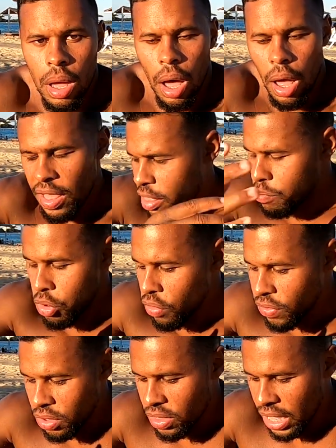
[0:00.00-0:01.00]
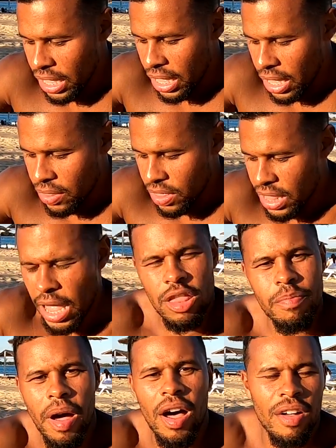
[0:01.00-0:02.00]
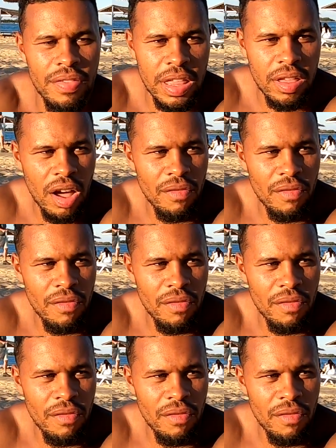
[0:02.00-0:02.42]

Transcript: uh, let's move to the the next part of this